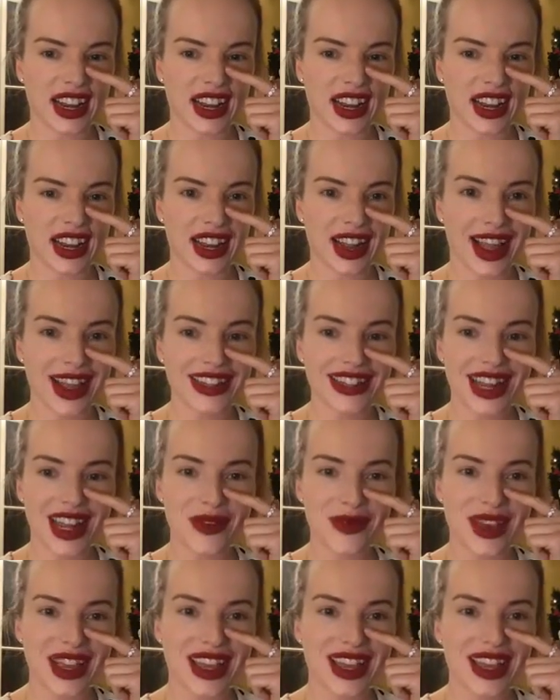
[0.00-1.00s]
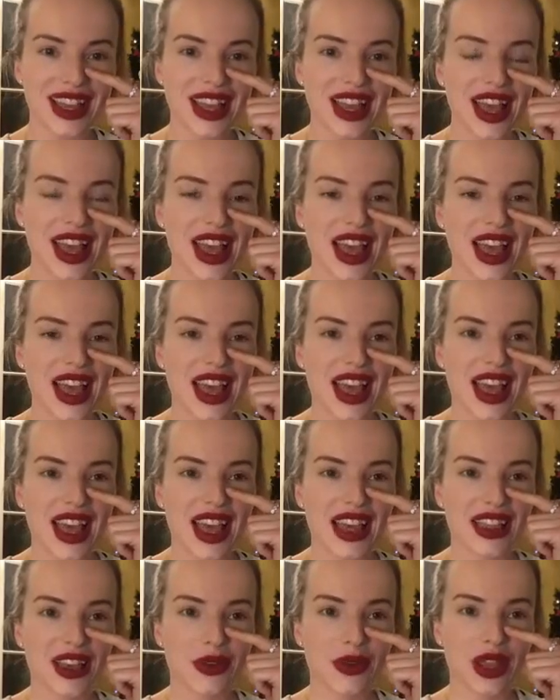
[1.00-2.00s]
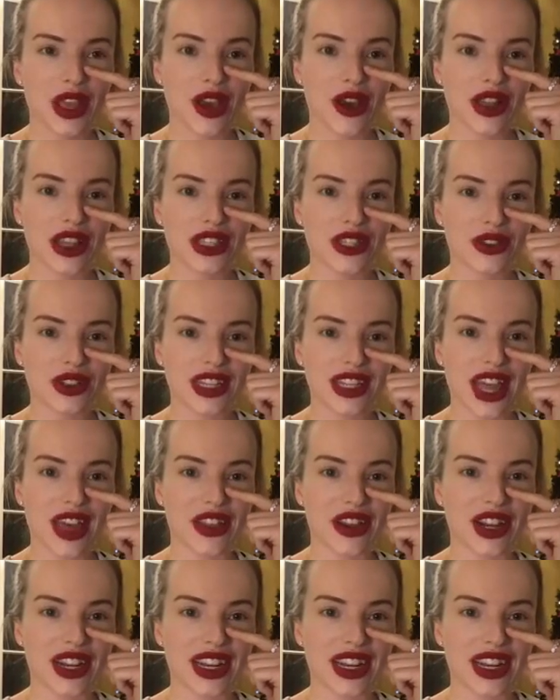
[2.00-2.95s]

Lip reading: Hi, Jamie. Here we go. Let's do it together.